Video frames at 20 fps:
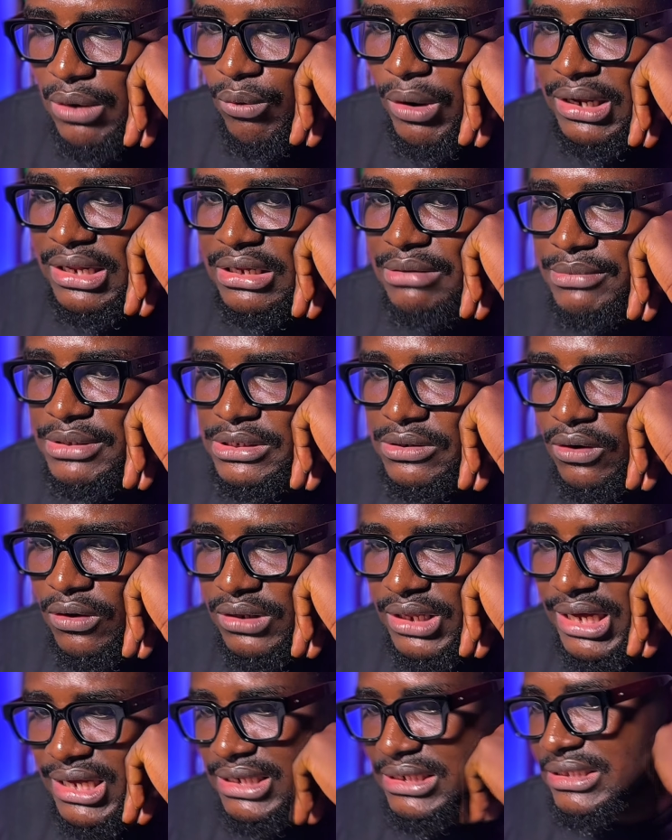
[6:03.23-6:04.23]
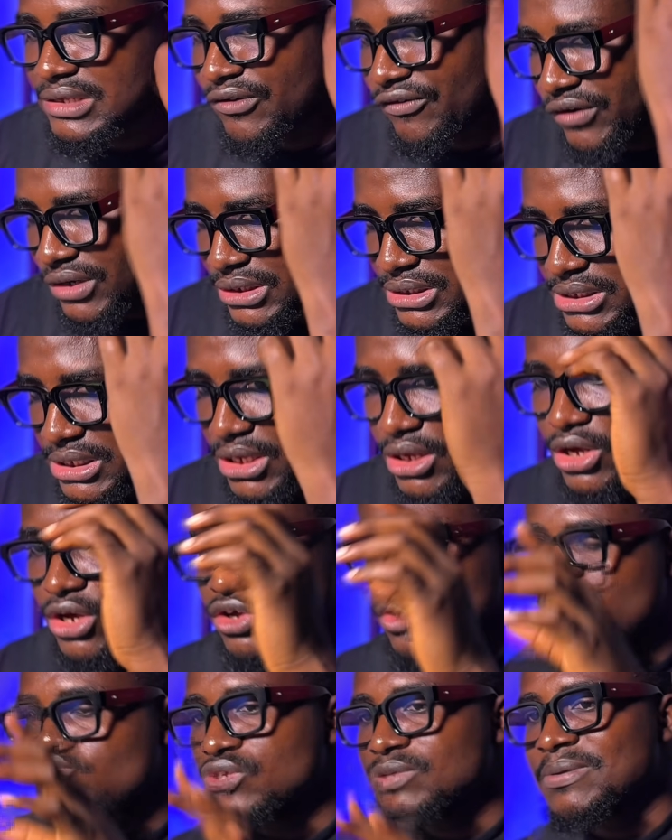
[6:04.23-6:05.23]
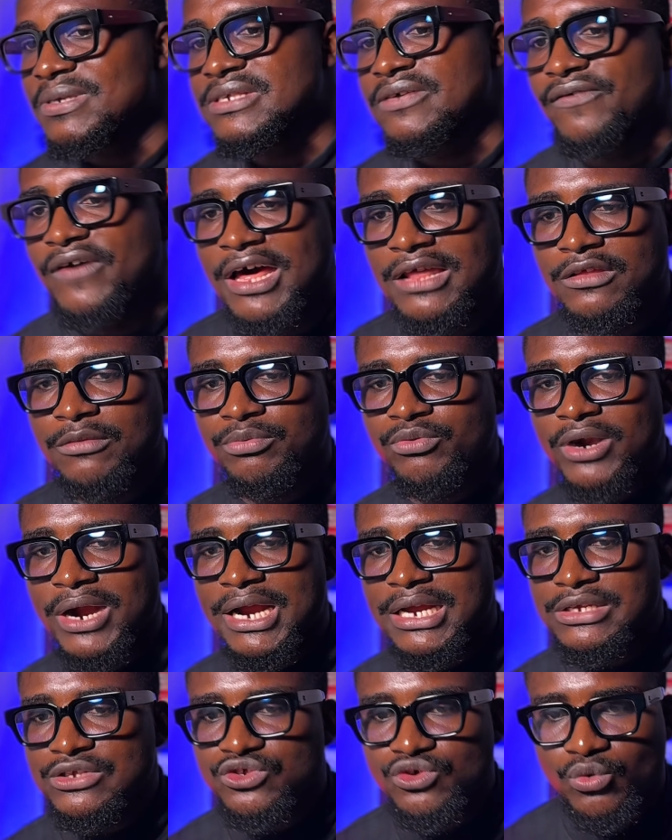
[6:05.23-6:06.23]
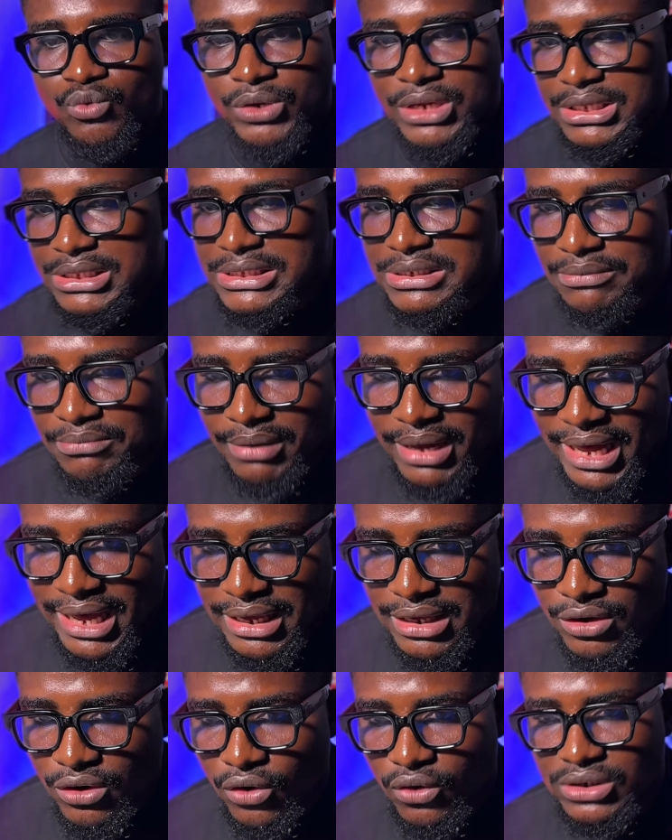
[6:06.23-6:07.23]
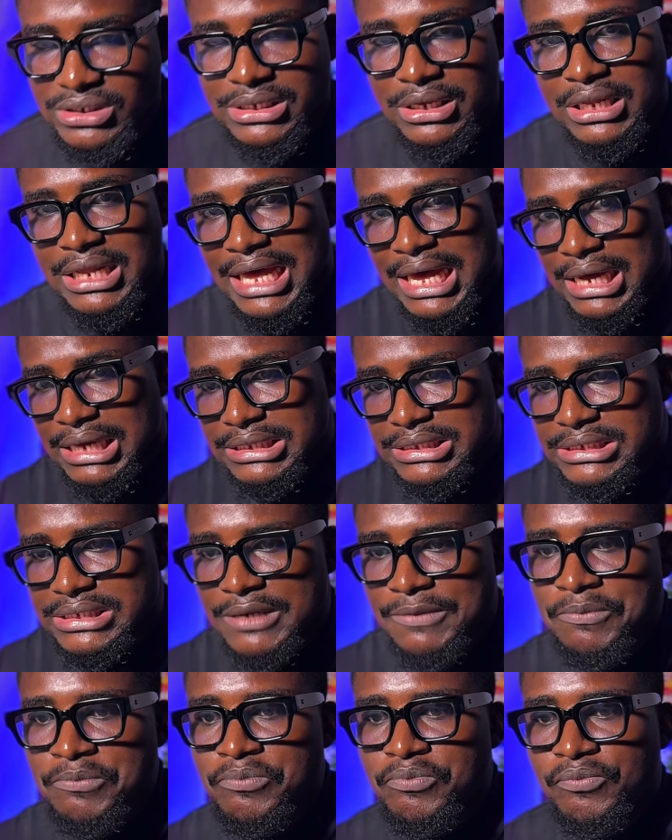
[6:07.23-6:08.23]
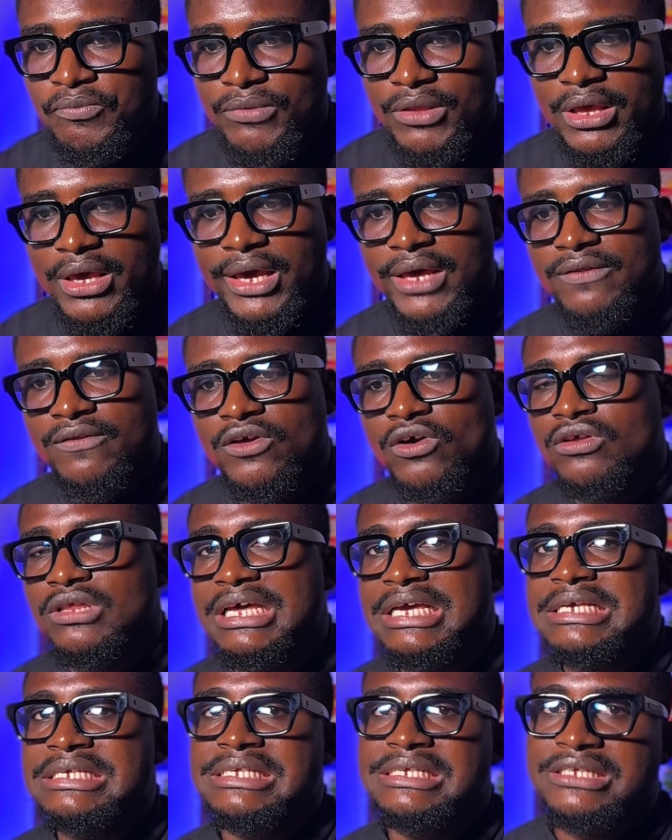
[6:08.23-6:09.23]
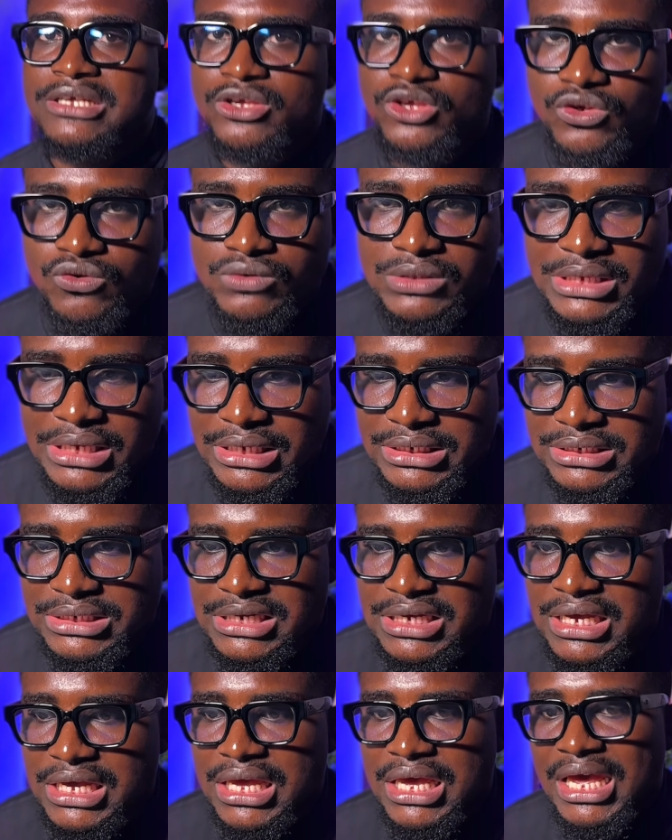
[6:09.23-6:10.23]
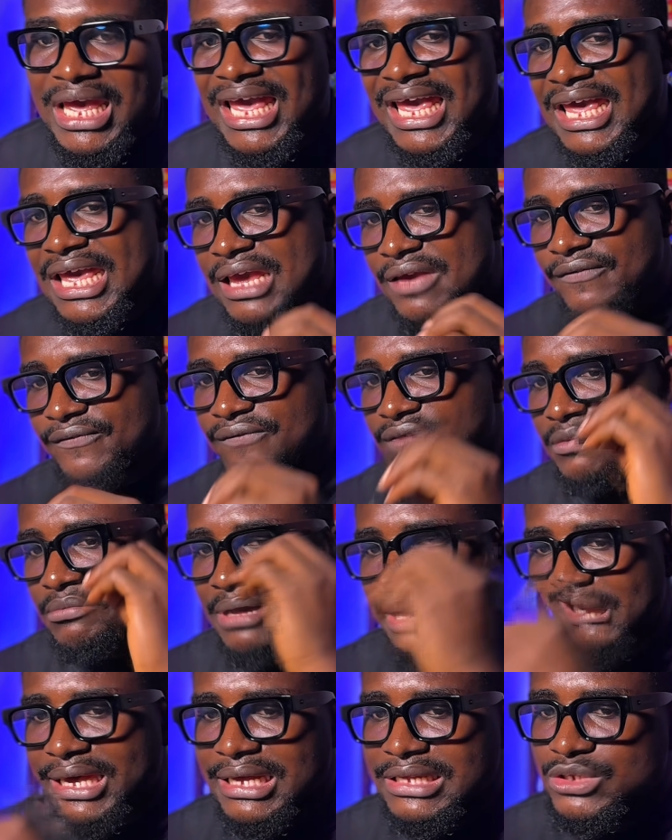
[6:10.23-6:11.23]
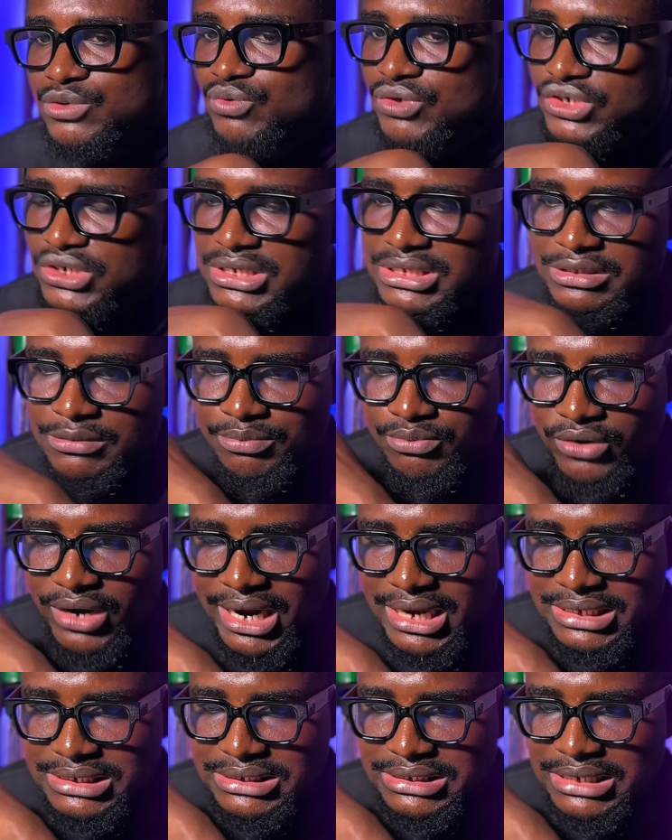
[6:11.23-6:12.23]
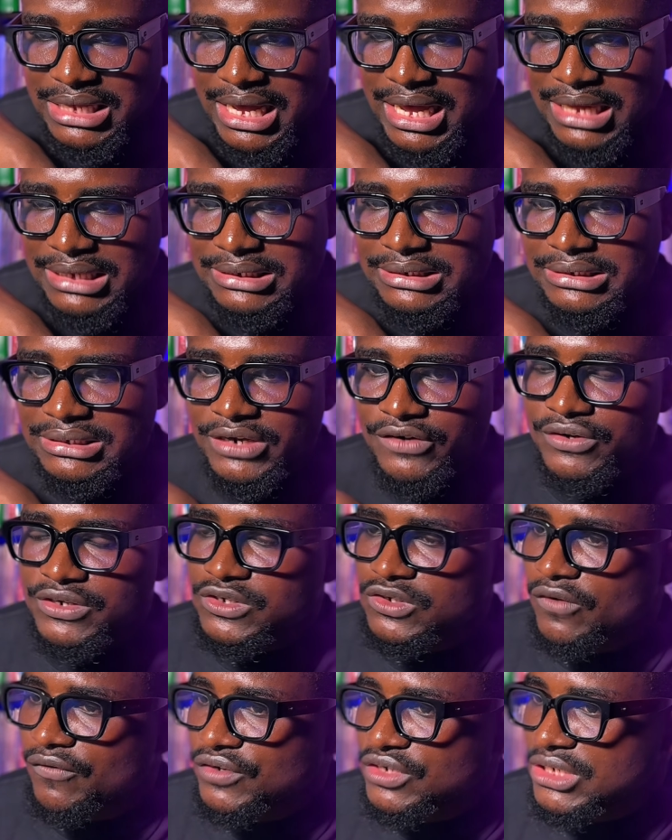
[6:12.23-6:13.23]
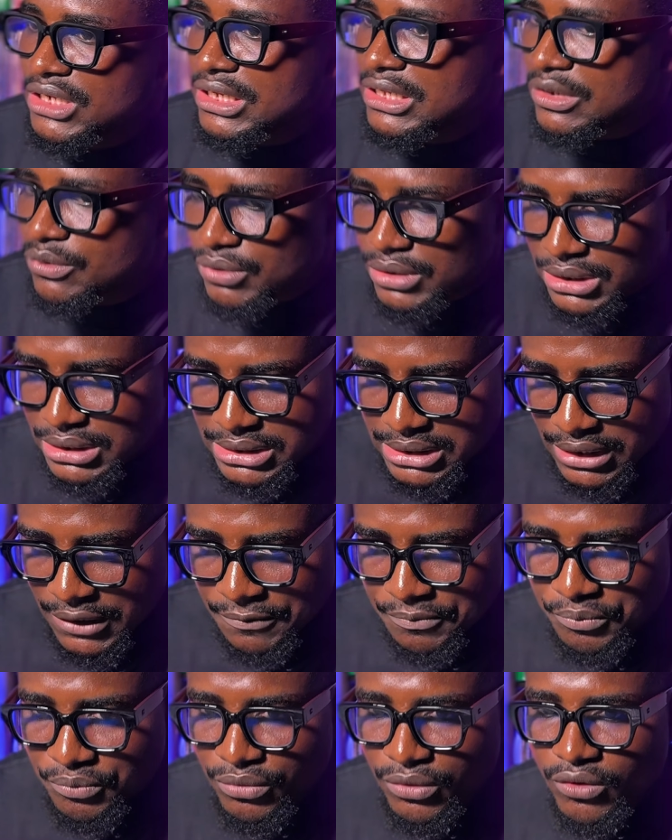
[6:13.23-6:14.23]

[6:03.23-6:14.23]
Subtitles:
while limit order is different. You specify the price you're willing to buy or sell at, and the order is executed if the market reaches the price and there is sufficient liquidity.